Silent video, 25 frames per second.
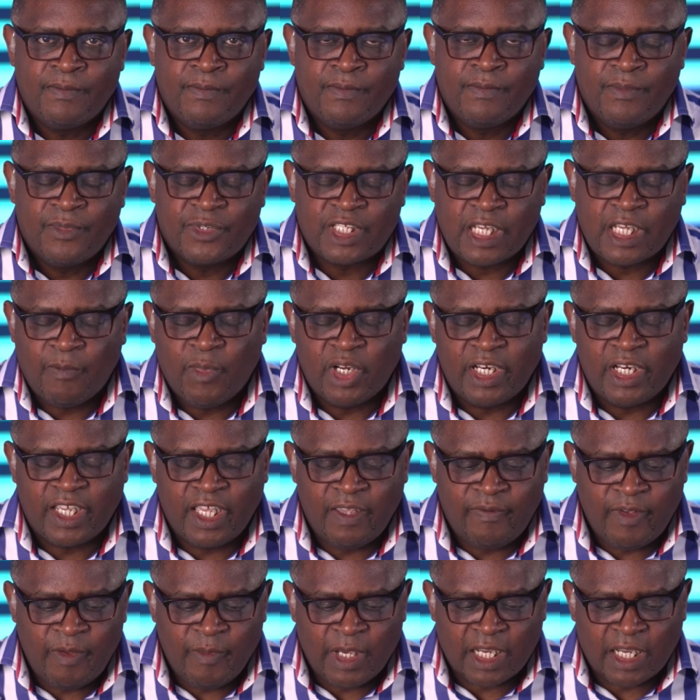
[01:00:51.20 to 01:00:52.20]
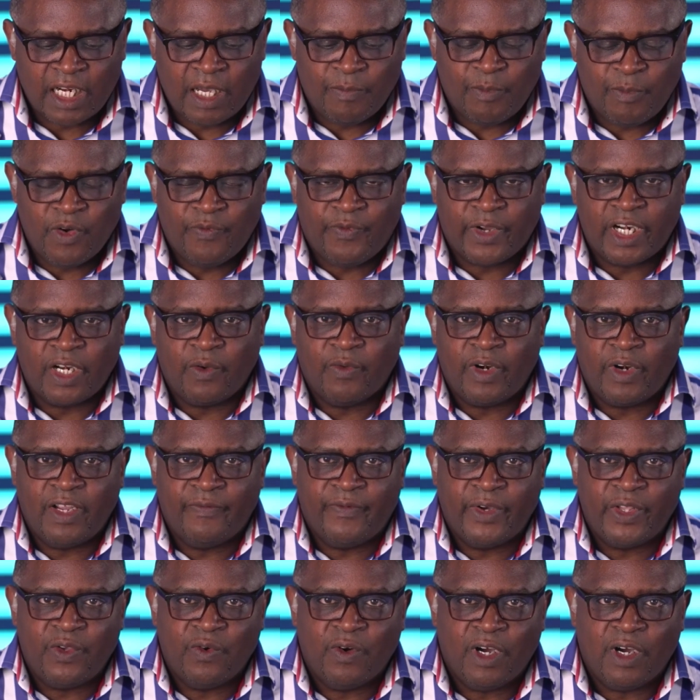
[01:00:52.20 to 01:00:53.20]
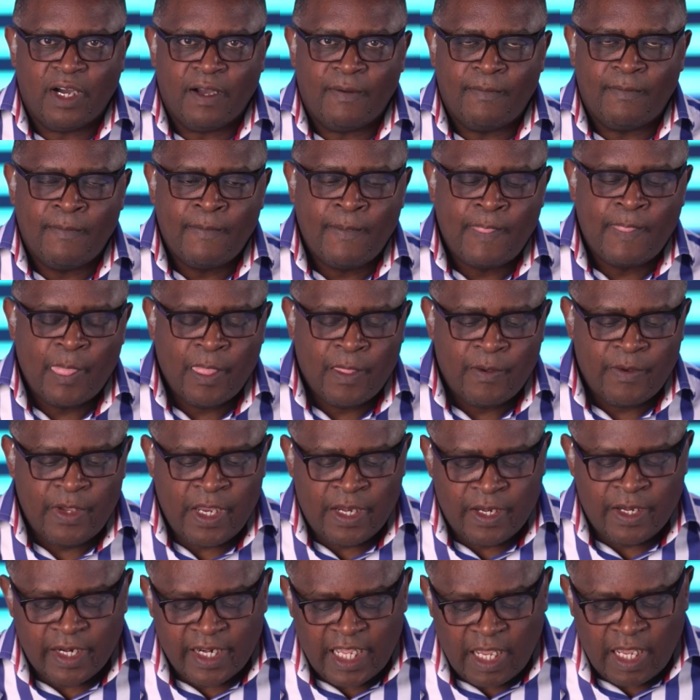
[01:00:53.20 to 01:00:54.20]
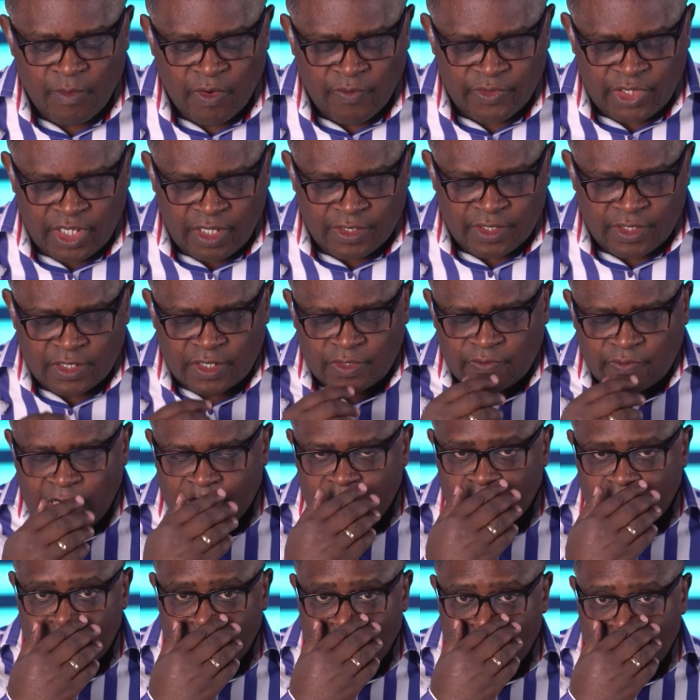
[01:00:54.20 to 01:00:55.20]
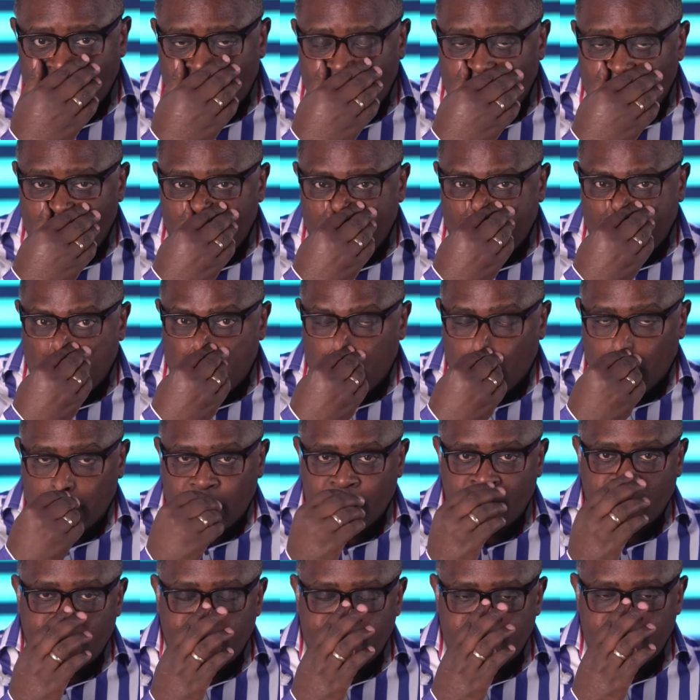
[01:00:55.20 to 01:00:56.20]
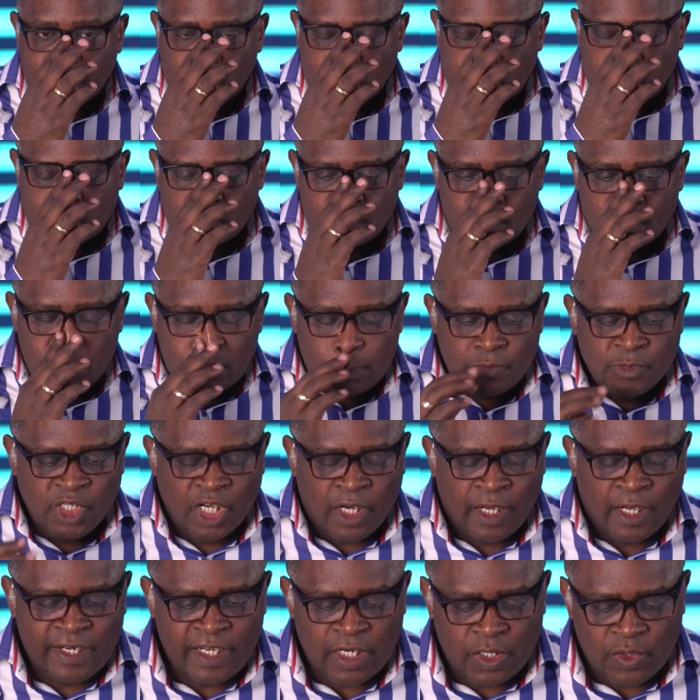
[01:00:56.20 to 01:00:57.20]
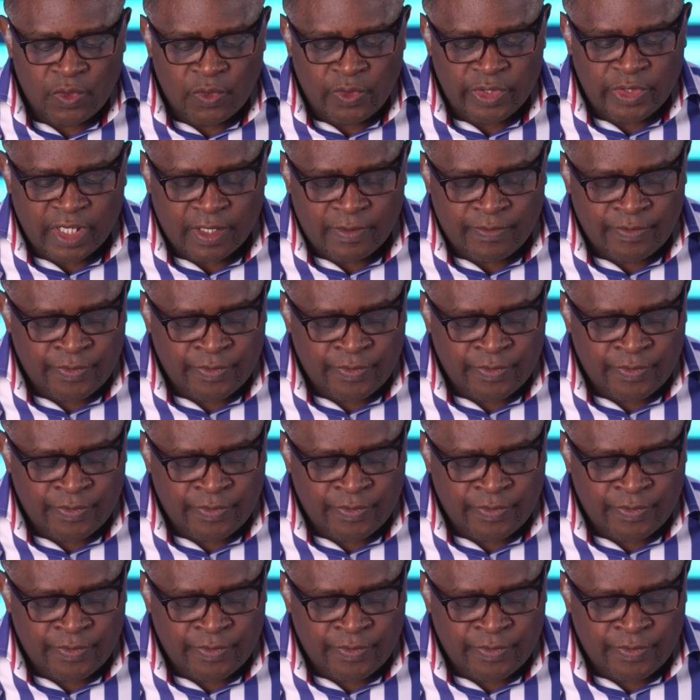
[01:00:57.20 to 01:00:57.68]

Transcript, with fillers: Somebody give him a clap offering, wherever you are. In the name of Jesus Christ, the Son of the living God. Hallelujah.